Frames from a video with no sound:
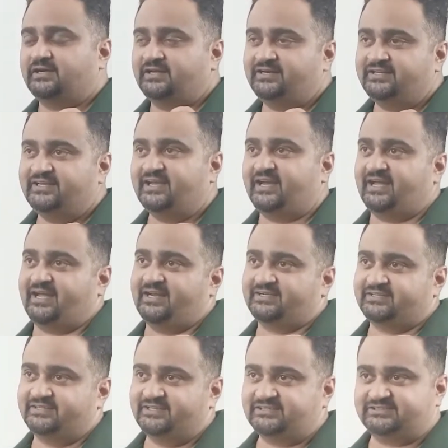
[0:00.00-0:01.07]
And yeah, at
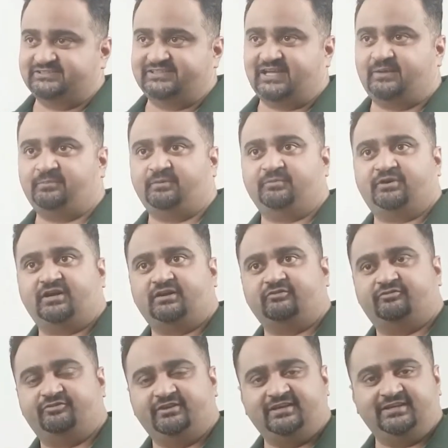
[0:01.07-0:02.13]
this time I'm kind
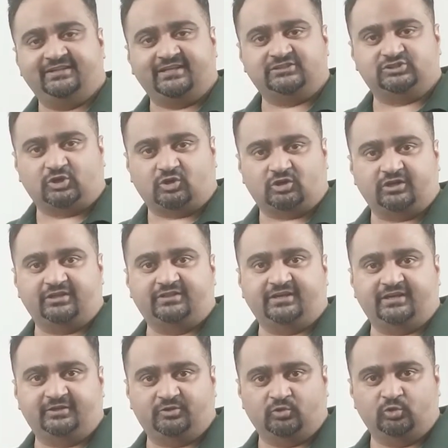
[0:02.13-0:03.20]
of feeling that chocolate
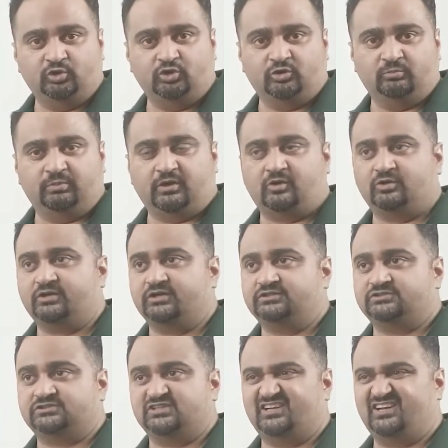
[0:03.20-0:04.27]
that I told you about.
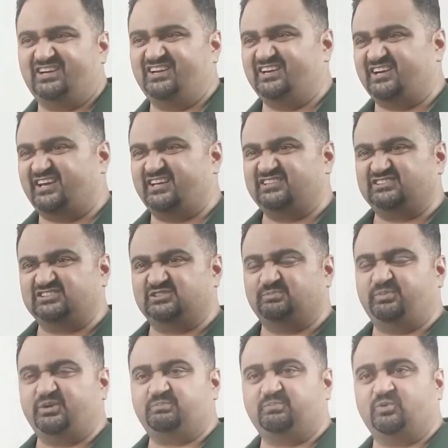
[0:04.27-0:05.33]
It's really nice. It's
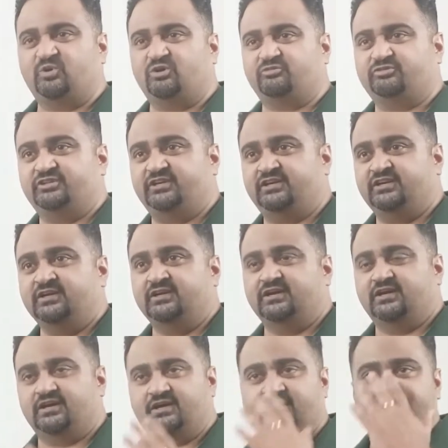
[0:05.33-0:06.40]
a bit more of the
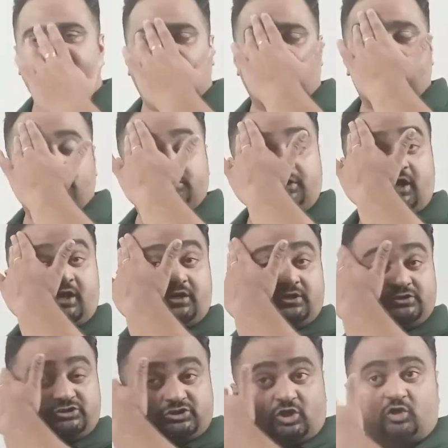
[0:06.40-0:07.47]

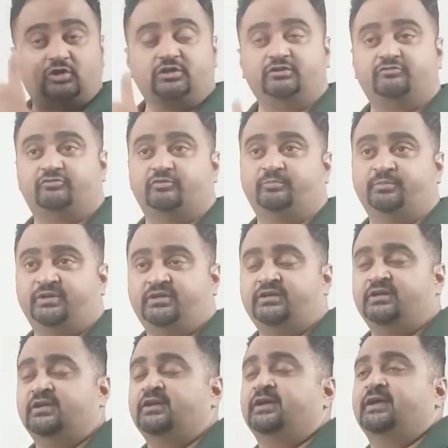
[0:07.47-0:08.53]
darker chocolate for me.
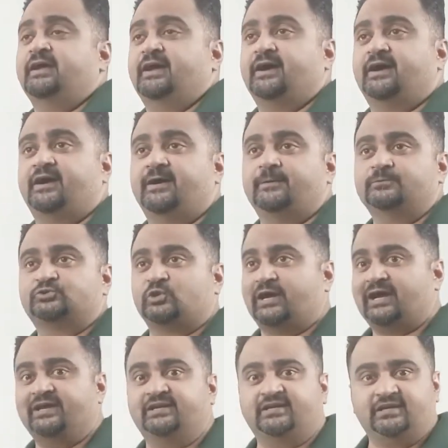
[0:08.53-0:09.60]
So
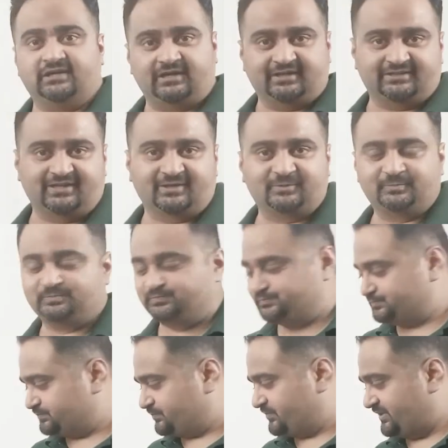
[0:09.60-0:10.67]
I really like that.
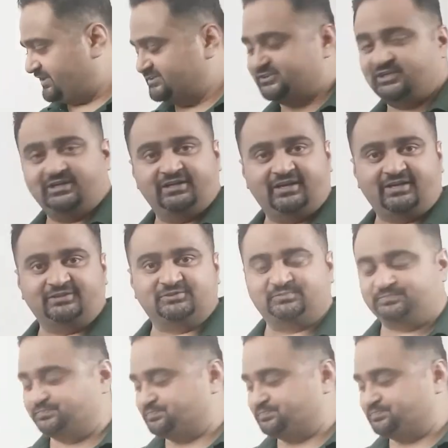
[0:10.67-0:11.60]
It's really nice.